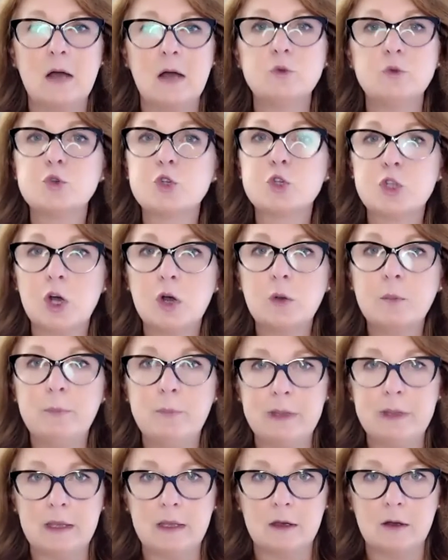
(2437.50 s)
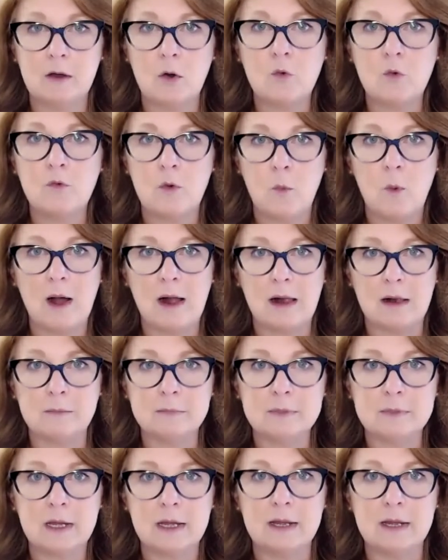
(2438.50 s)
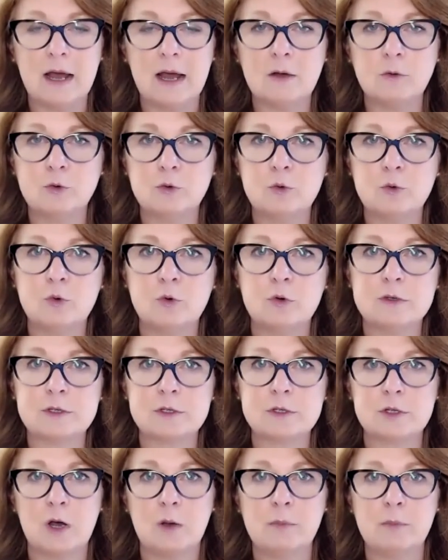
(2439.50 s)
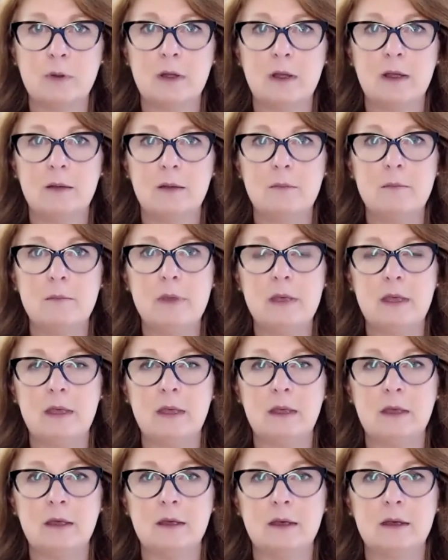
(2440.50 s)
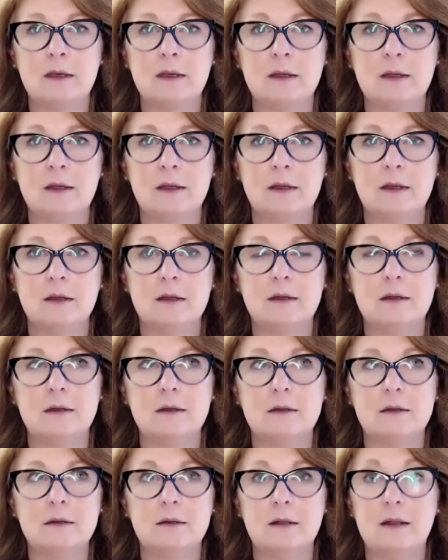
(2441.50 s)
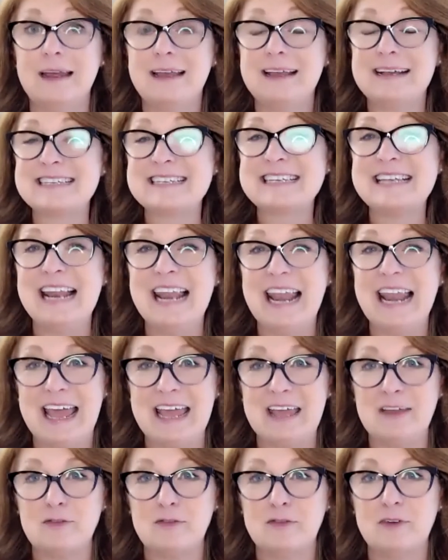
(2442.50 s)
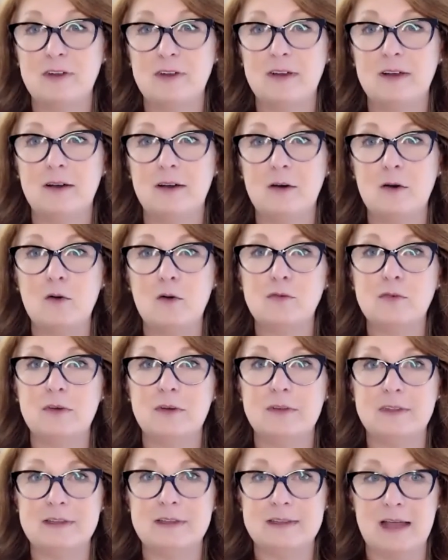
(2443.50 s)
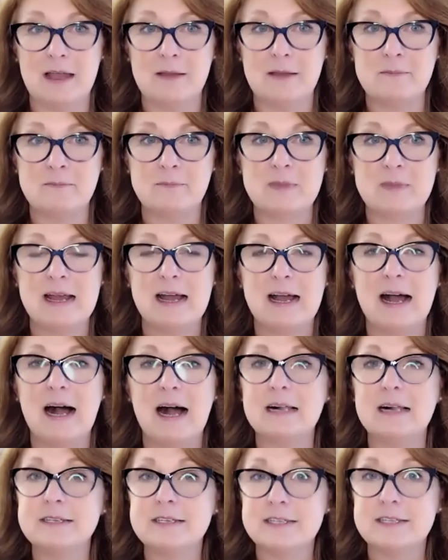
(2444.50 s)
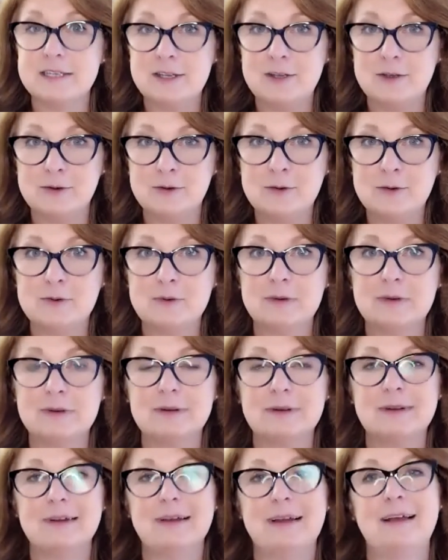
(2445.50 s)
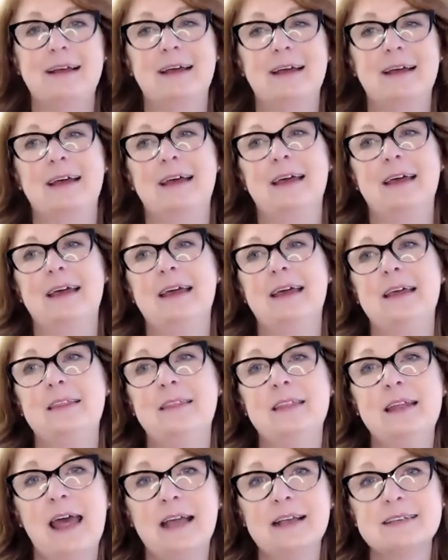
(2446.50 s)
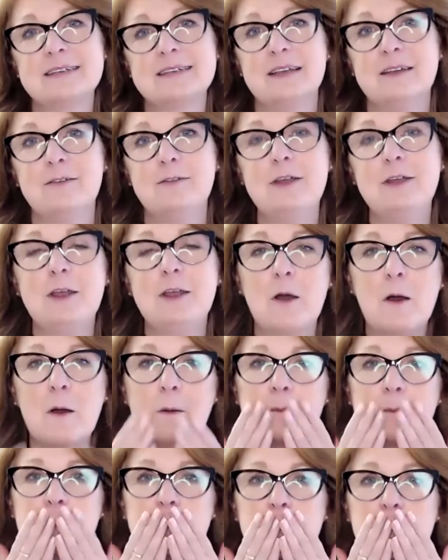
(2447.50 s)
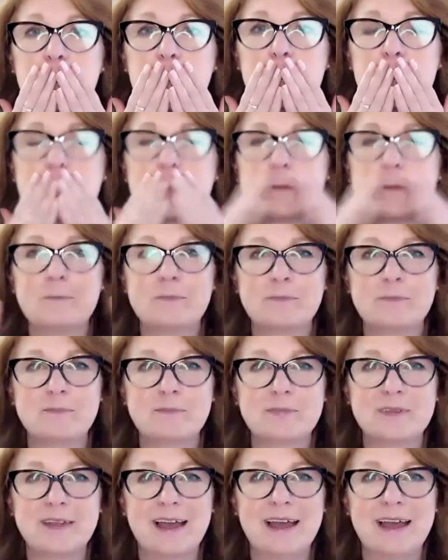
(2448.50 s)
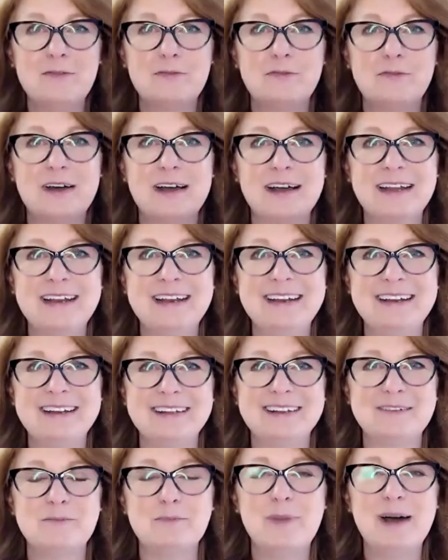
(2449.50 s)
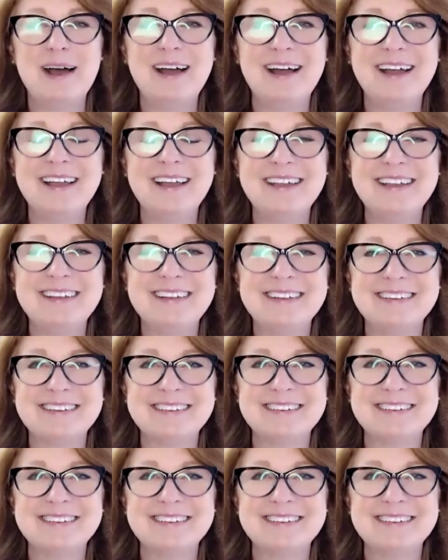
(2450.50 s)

stop being overwhelmed and how to stop being like a slave of the time. I'll see you in the next video. Have fun. Bye.